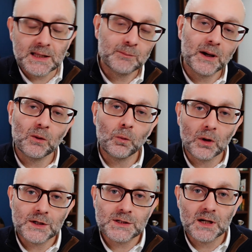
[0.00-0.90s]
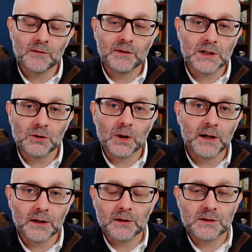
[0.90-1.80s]
they might watch a video
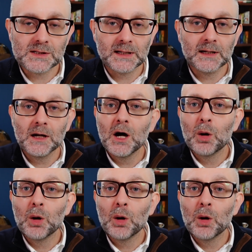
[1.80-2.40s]
another day,